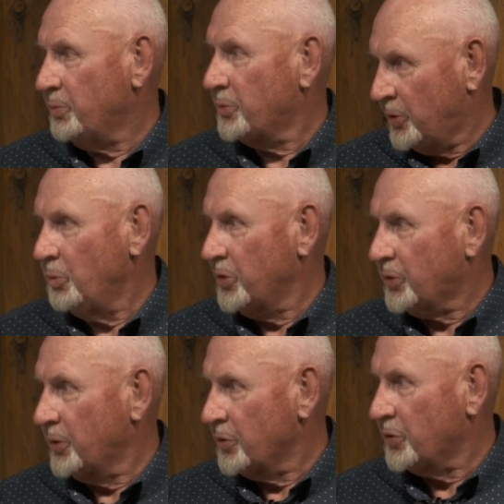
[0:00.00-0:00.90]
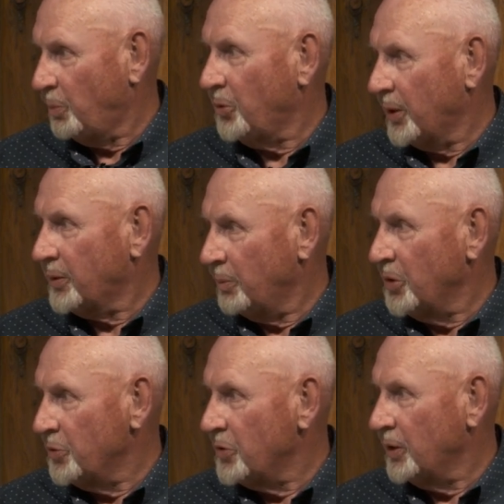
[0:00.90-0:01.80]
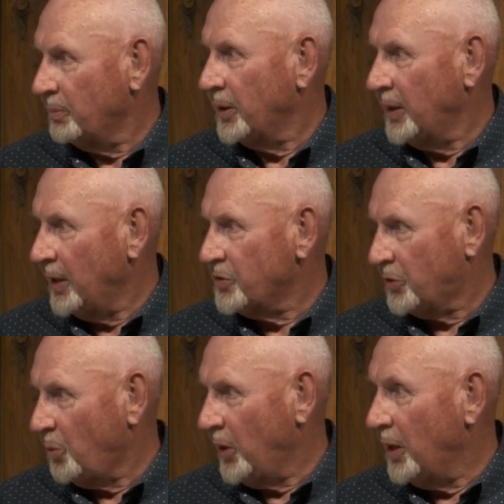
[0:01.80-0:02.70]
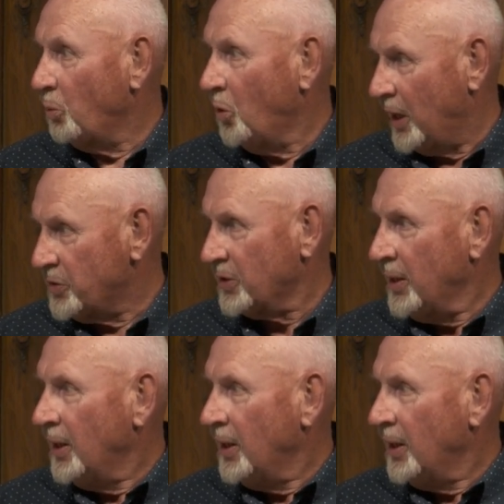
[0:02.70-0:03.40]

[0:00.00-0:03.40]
she was going to support the museum. And that's right. the way it was.